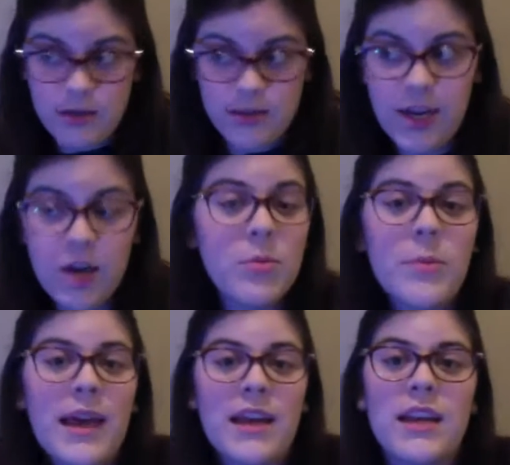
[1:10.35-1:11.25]
Terrible
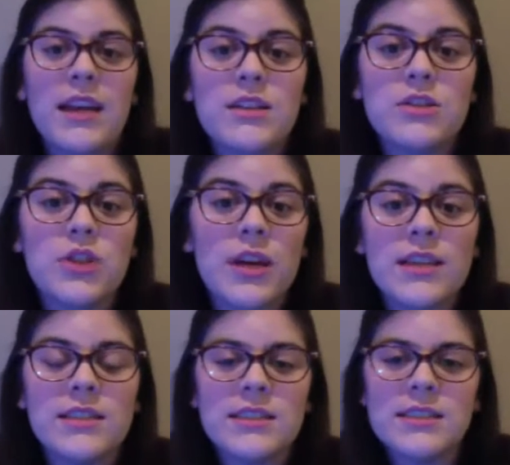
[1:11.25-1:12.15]
man. He
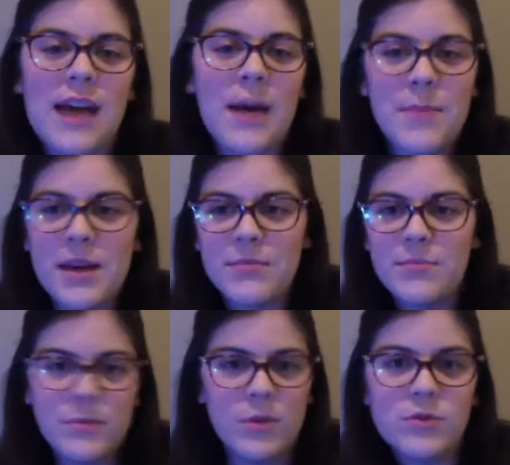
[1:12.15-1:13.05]
drinks. He's got big
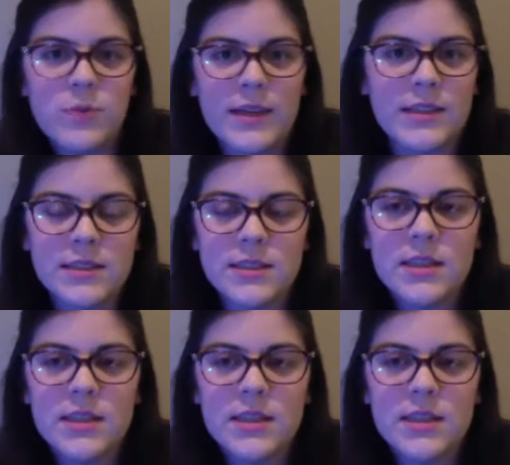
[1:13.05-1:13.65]
mood swings.